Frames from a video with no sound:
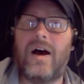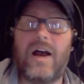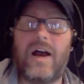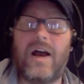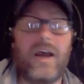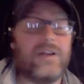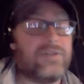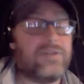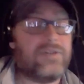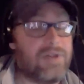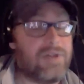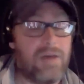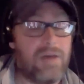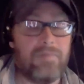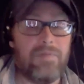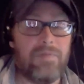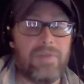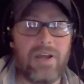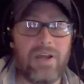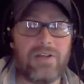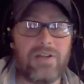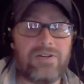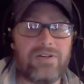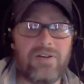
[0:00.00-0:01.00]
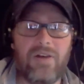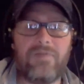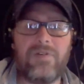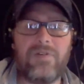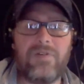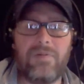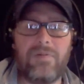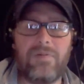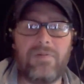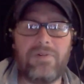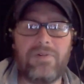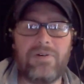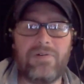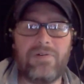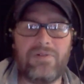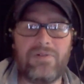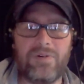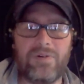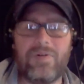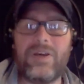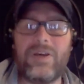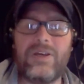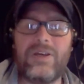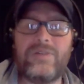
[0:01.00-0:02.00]
that's enough
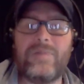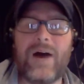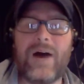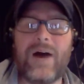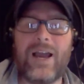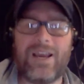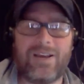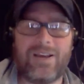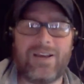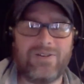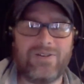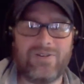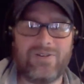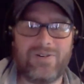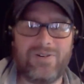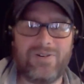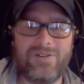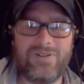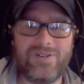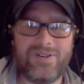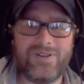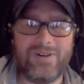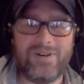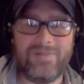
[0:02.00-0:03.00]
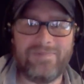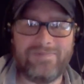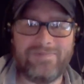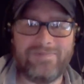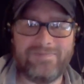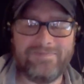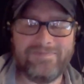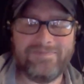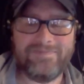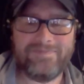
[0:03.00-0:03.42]
to ease my concern. So.